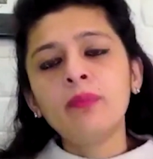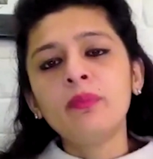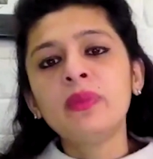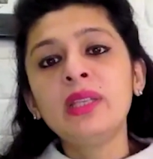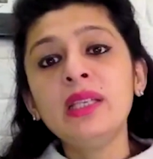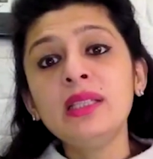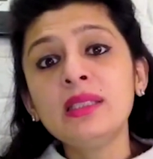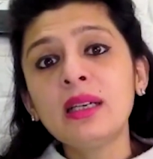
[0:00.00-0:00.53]

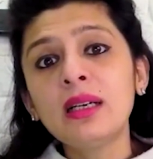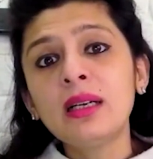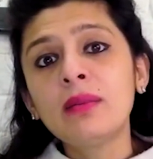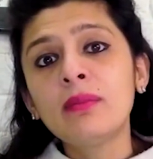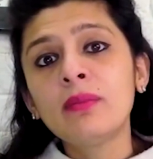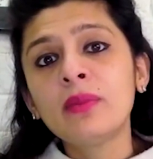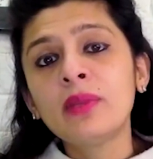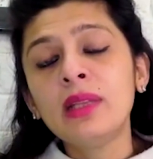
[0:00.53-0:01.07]
These
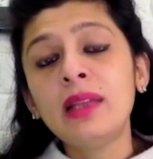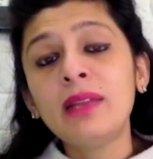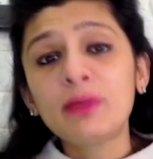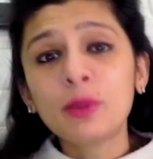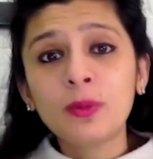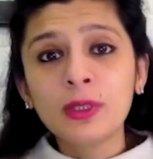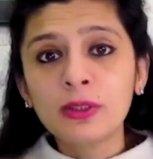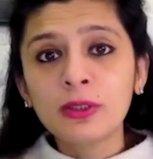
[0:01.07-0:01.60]
are
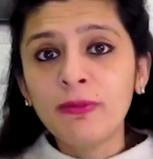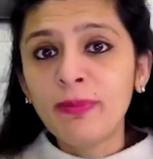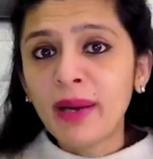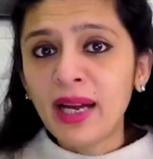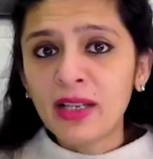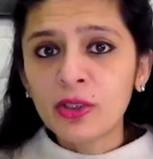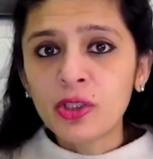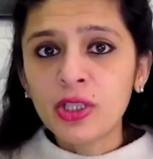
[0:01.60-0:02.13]
leftovers of
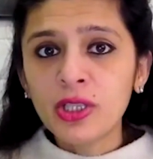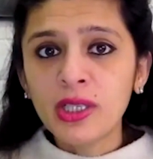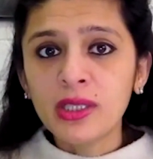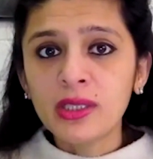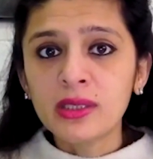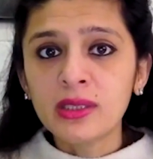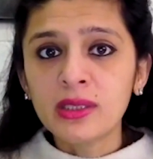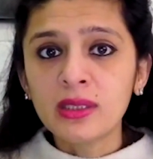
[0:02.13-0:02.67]

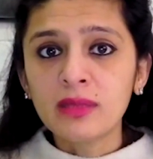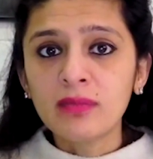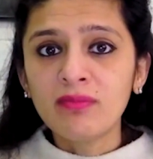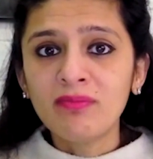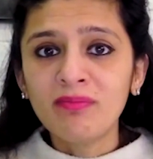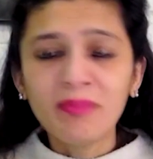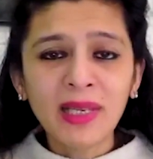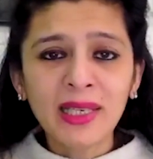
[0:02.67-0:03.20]
batteries,
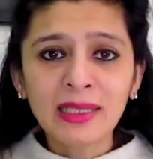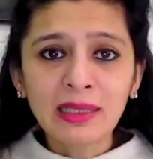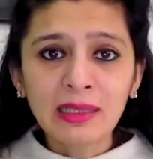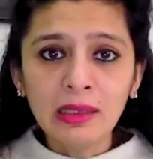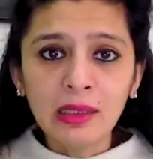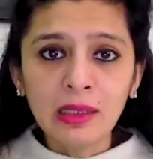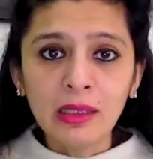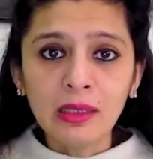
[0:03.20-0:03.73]

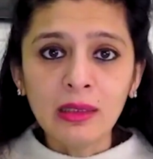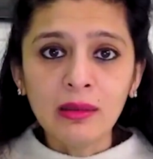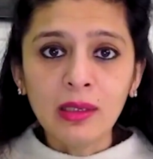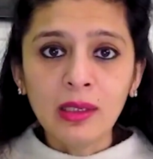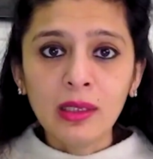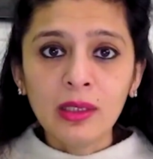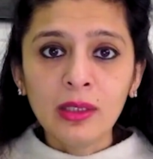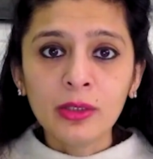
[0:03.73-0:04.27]
metal,
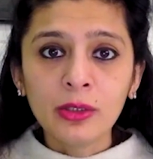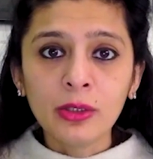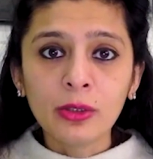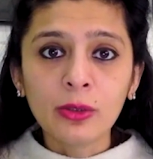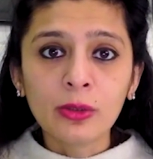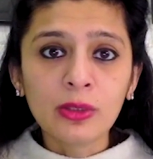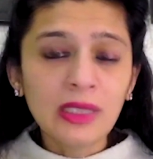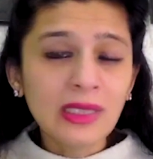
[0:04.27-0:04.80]
you
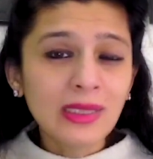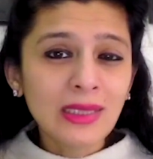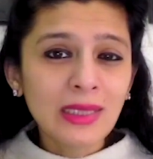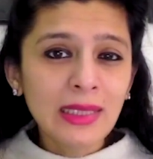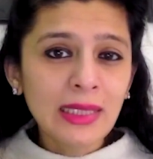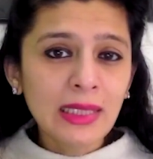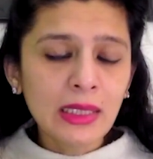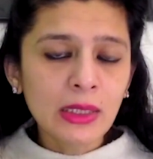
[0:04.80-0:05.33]
know, these
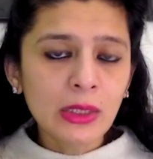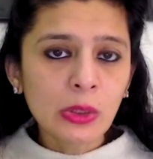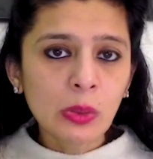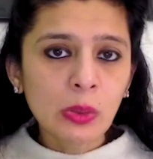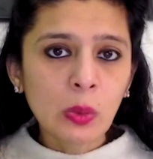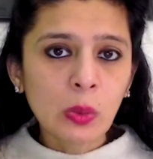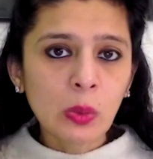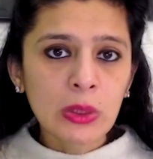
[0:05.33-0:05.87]
leak into
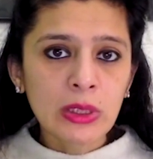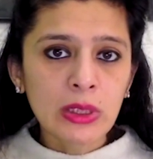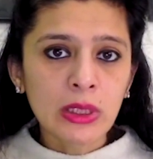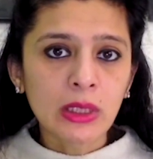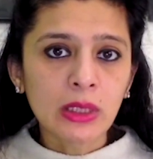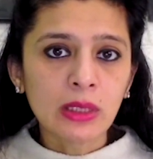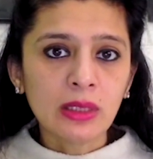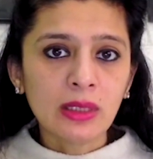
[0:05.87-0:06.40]

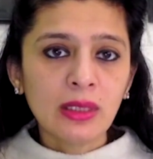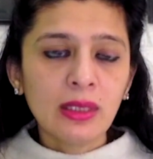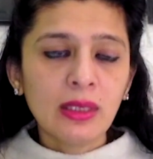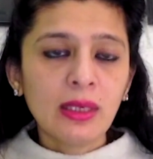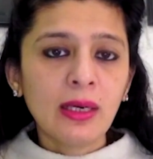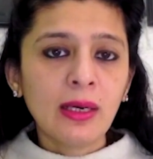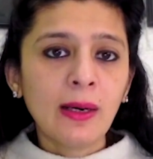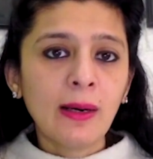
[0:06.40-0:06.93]
water.
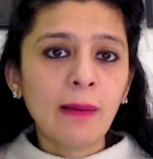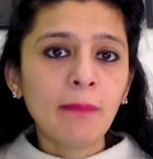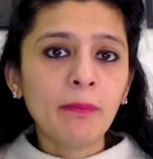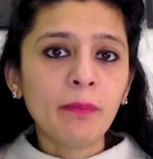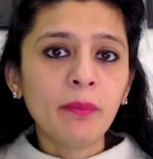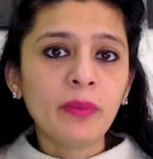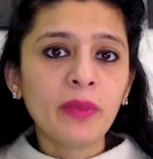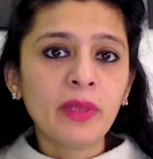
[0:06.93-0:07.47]

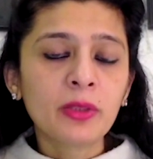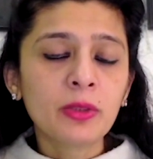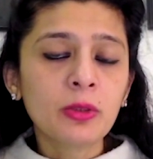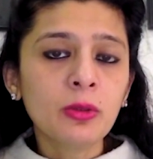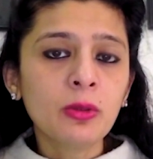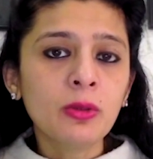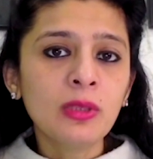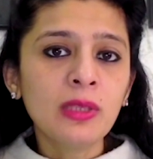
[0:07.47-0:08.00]

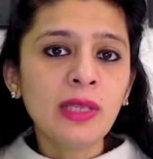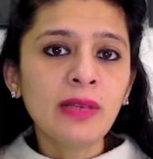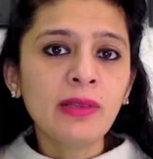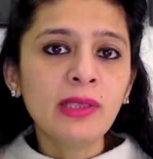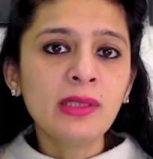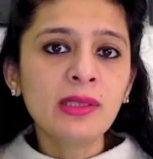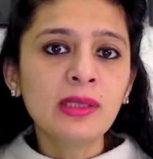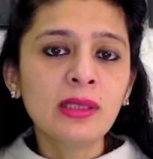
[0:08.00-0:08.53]
So there
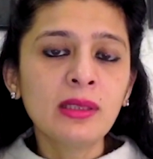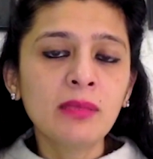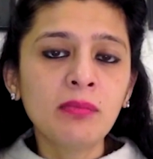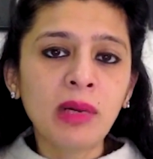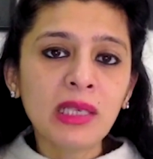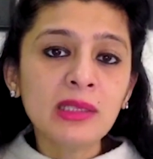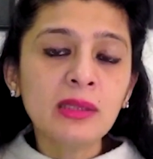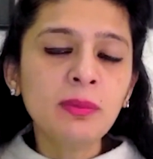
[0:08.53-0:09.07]
is
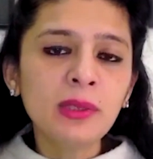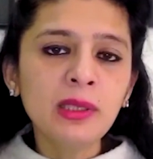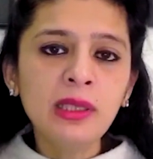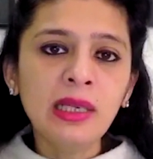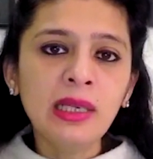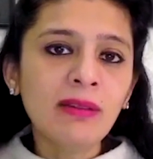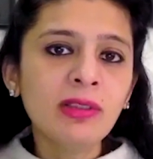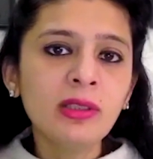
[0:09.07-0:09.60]
multiple
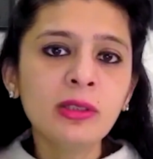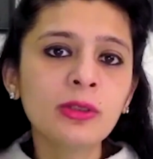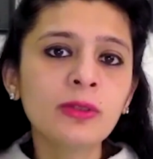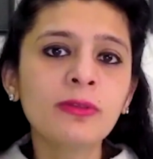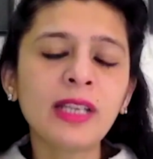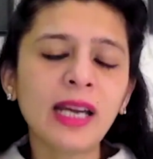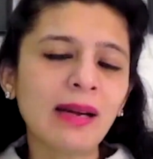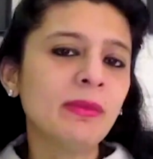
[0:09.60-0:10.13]
levels
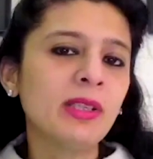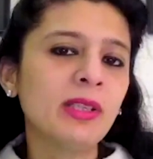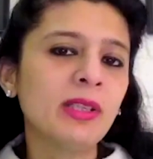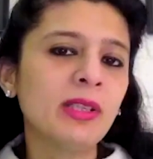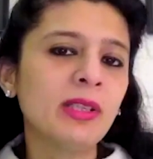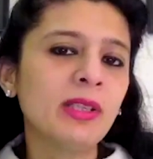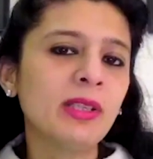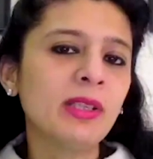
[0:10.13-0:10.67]
of damage
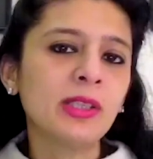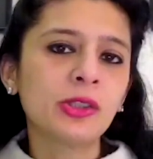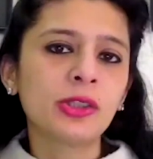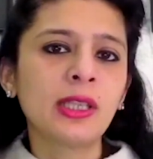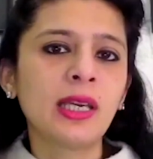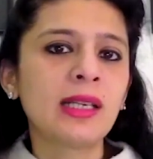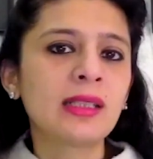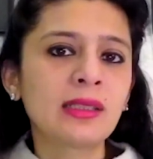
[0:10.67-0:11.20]

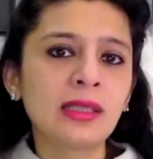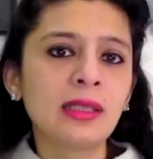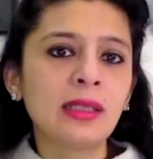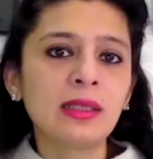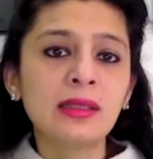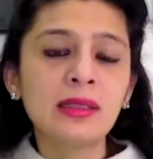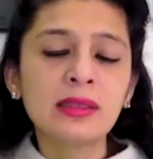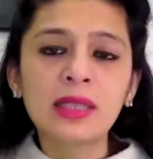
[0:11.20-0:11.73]
that
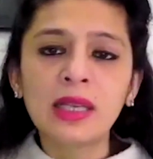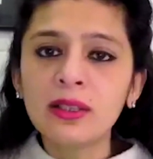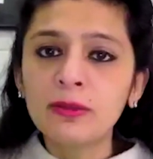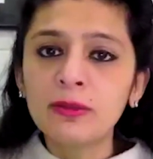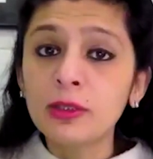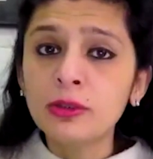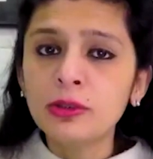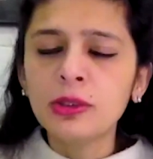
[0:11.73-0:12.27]
this kind
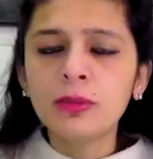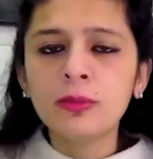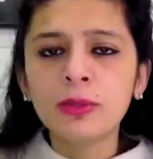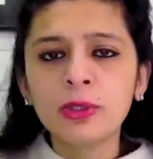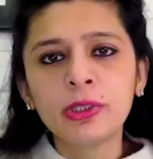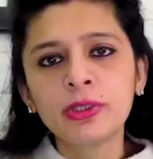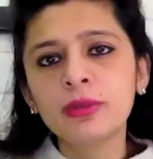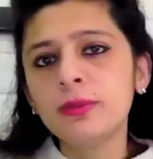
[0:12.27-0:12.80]
of
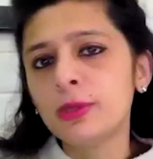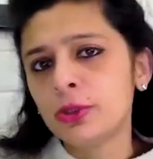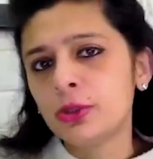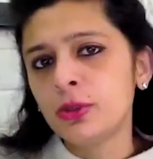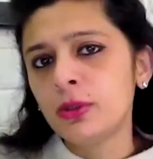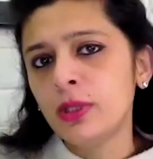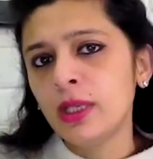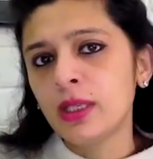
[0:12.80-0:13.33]
consumerism is
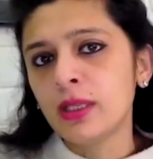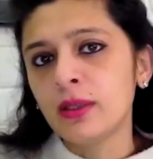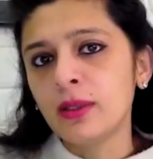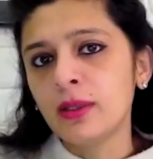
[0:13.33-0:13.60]
doing,